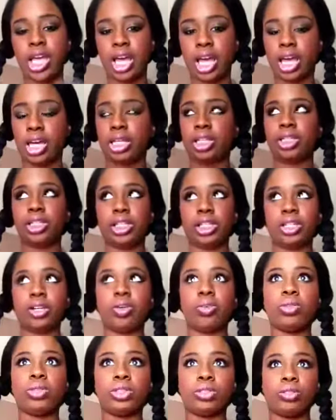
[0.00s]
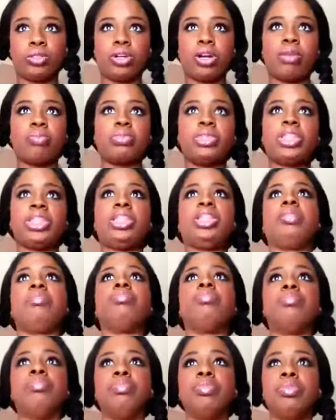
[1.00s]
and it also comes in
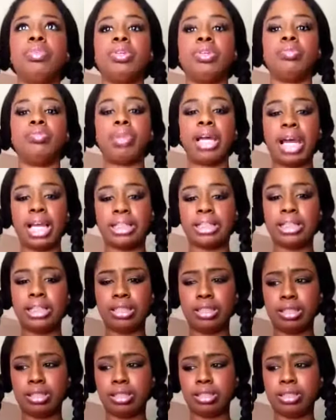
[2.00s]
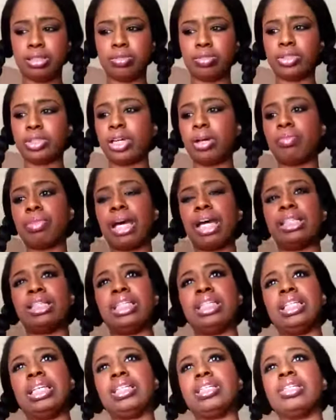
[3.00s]
patent. Well, it's not
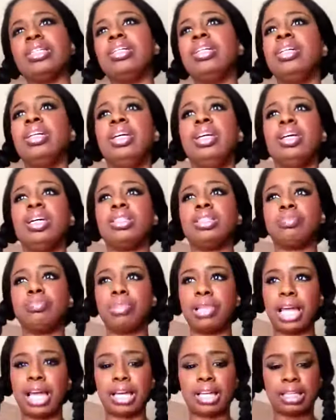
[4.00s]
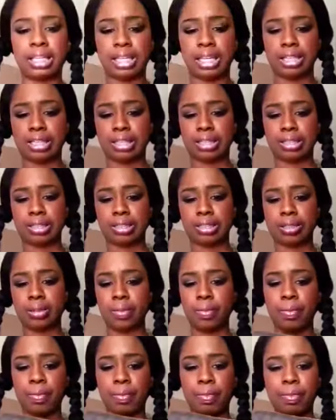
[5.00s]
patent leather. It's a black leather,
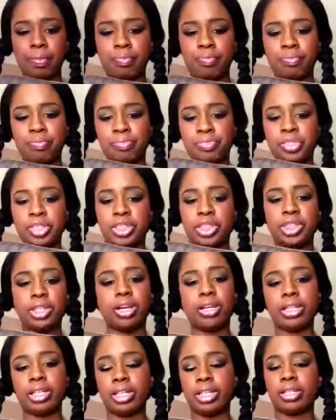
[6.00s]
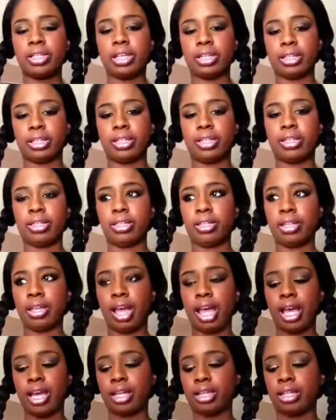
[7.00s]
shiny leather,
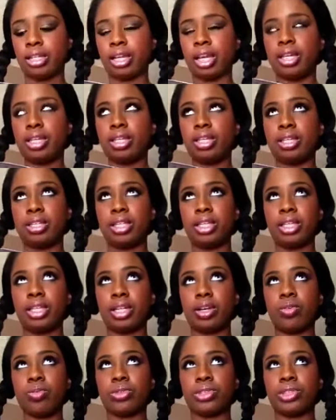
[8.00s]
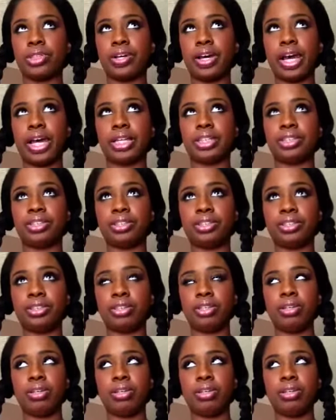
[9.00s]
and I think it also has.